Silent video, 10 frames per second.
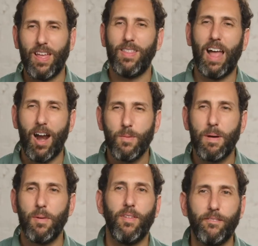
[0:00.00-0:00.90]
then I
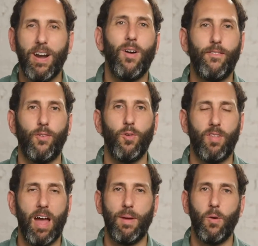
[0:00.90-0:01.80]
remember the very first
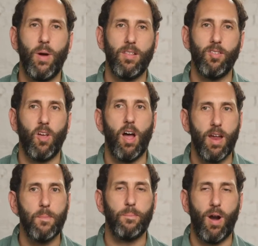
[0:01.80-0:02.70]
time I went and saw
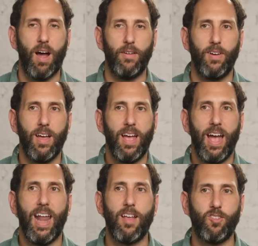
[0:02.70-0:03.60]
Improv,
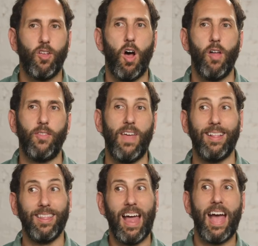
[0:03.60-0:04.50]
and I saw
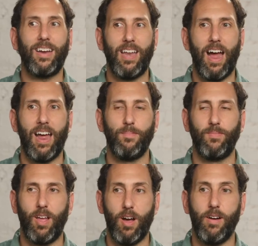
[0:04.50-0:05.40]
that lag time
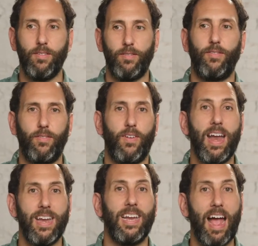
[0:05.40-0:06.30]
of
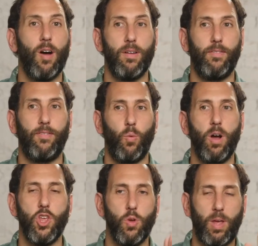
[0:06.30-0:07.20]
finding out if
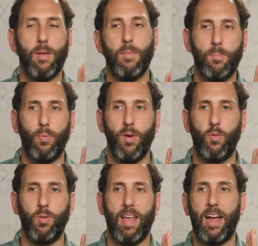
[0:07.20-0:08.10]
what you came up with
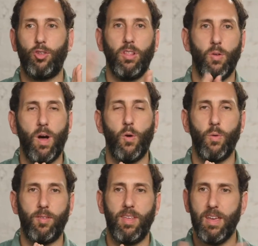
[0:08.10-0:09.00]
was actually well
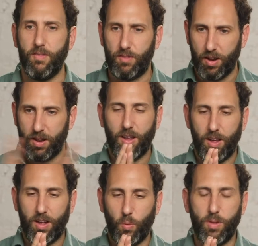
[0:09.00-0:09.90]
received
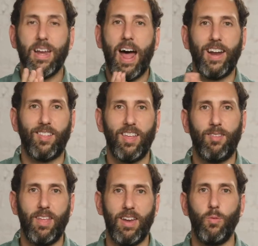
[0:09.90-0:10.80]
was
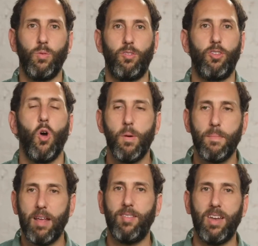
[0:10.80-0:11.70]
non-existent. It was so
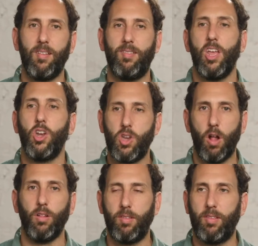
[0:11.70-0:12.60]
amazing to see
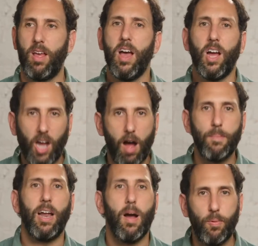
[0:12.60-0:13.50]
adults
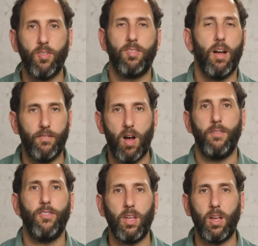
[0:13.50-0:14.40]
coming up with stuff off the